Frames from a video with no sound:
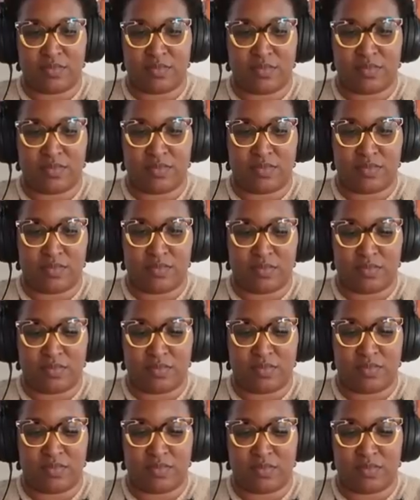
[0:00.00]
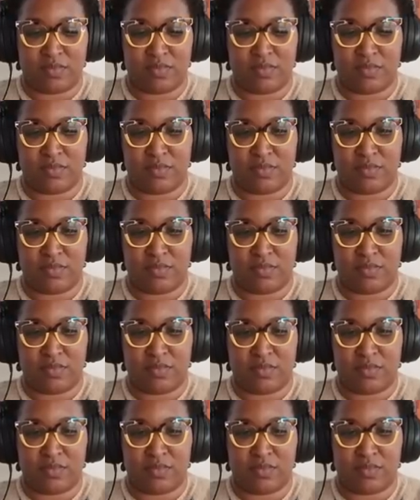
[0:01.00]

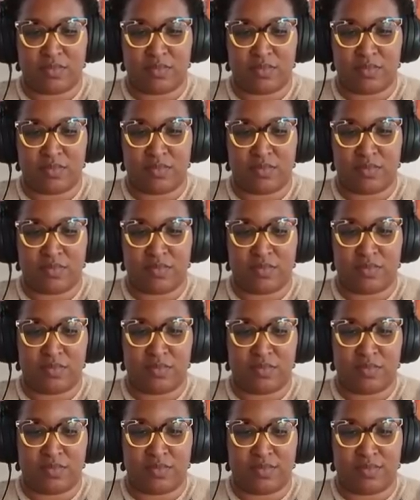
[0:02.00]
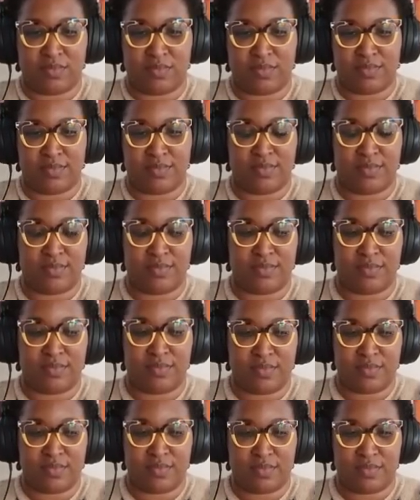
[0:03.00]

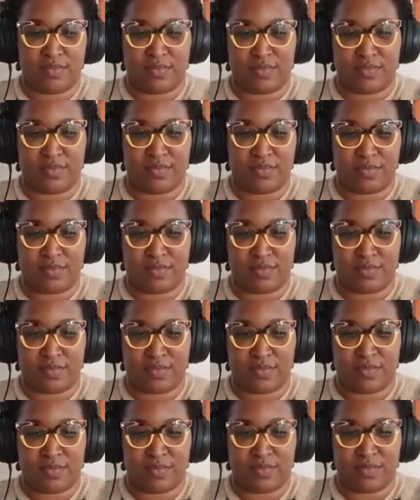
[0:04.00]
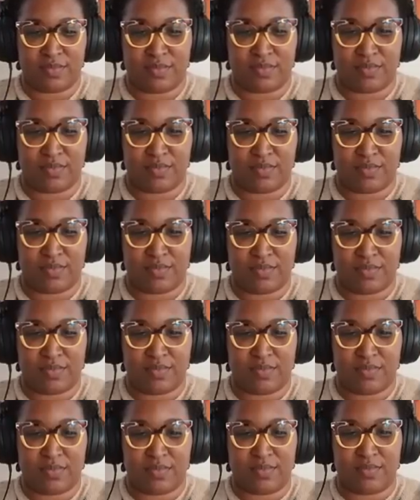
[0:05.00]

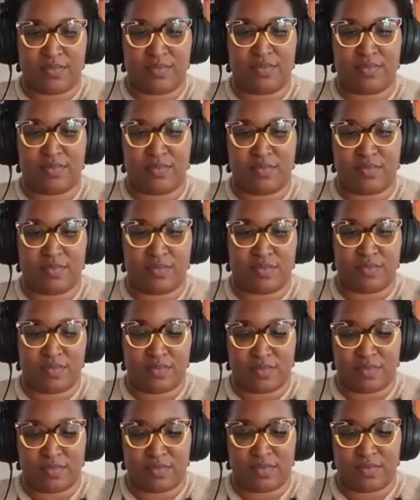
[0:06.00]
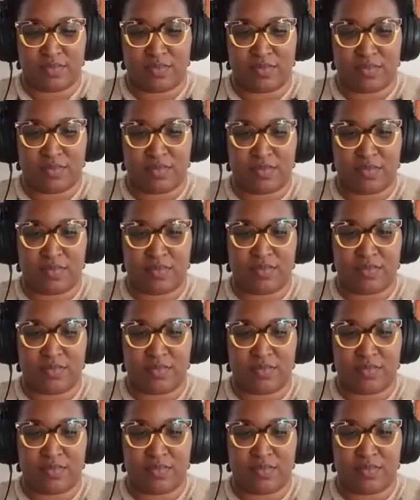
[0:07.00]
(not speaking)